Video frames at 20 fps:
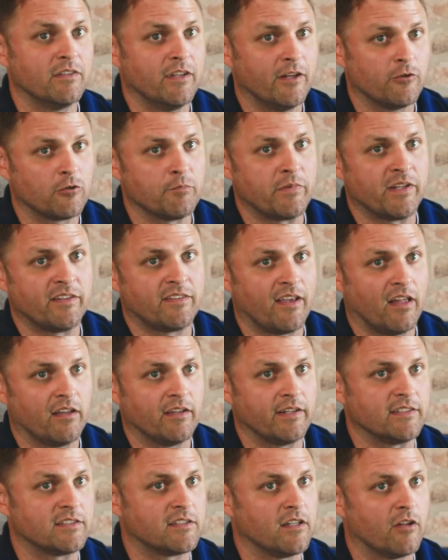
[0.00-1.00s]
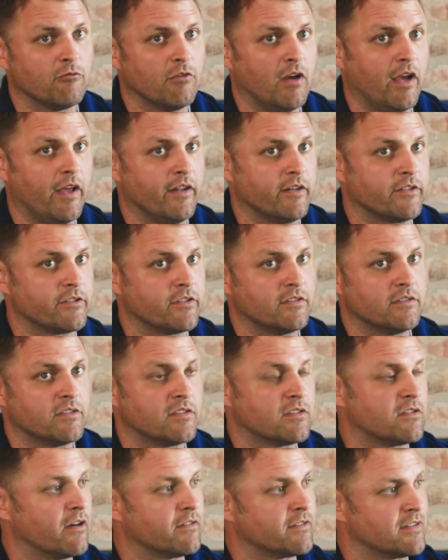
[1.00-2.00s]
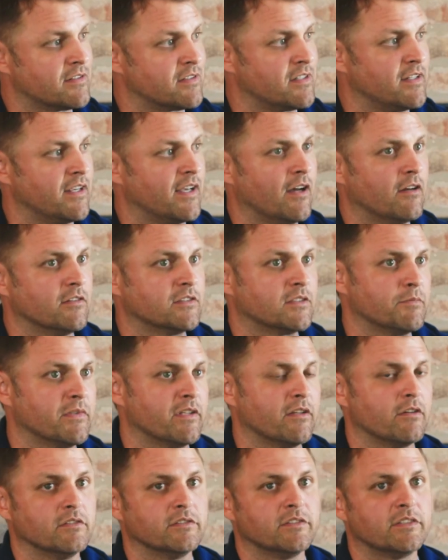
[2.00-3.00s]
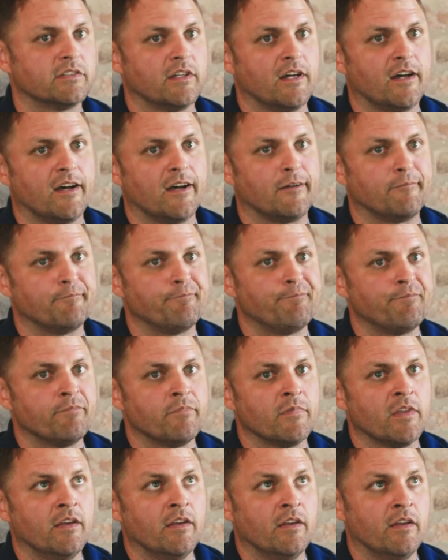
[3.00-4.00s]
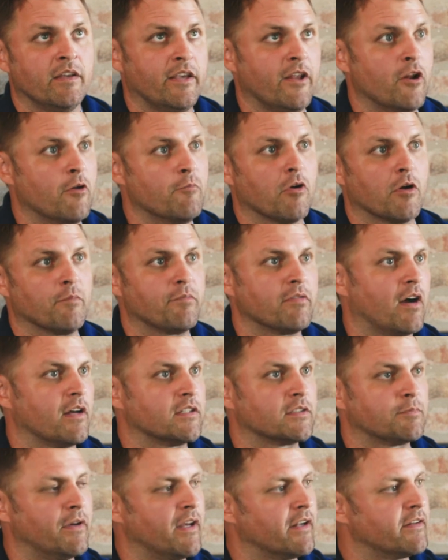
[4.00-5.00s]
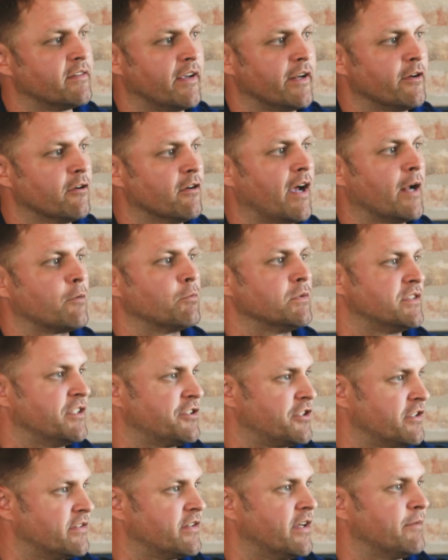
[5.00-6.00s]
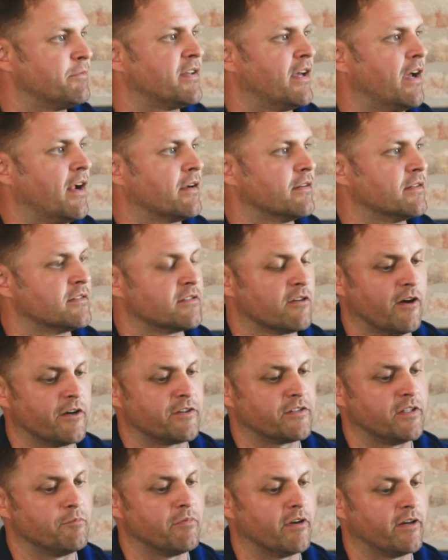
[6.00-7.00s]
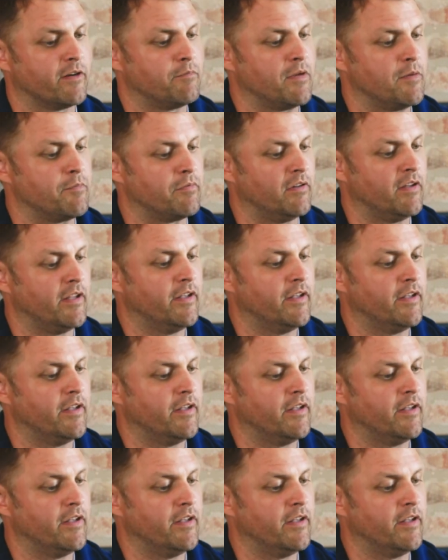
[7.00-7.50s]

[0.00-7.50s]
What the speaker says: incrementality is done right, it should start to see how some of those, more prospecting or acquisition type tactics are actually bringing people